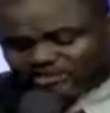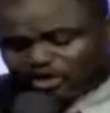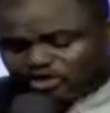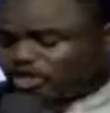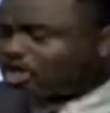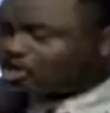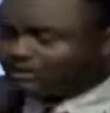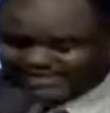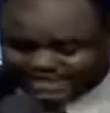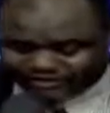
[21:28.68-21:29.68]
demons, you
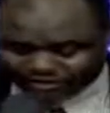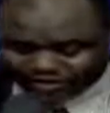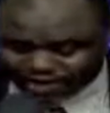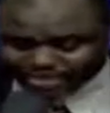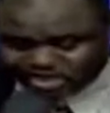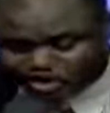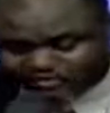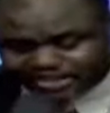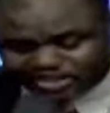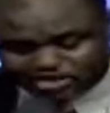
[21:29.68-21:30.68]
must have authority
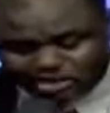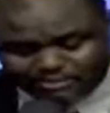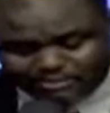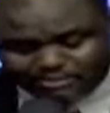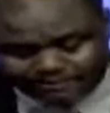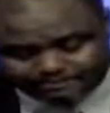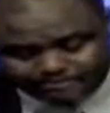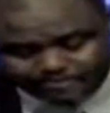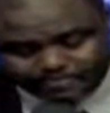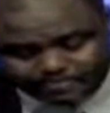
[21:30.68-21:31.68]
over the strong man.
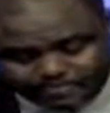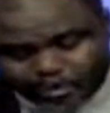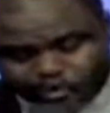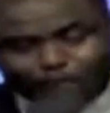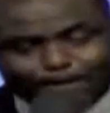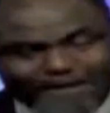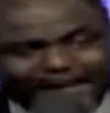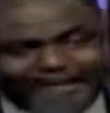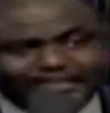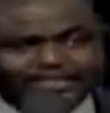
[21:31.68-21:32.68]
You
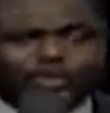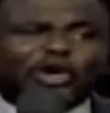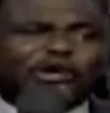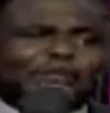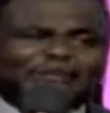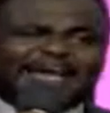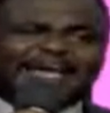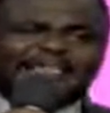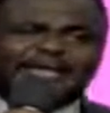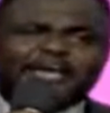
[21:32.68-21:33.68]
bind. The word
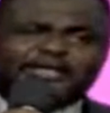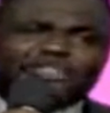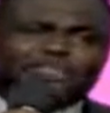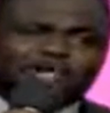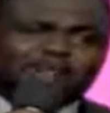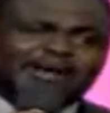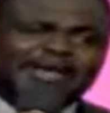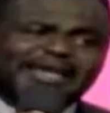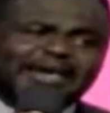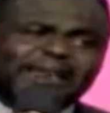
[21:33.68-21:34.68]
bind the strong
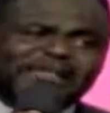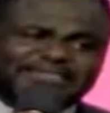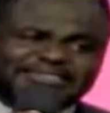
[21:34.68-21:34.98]
man there means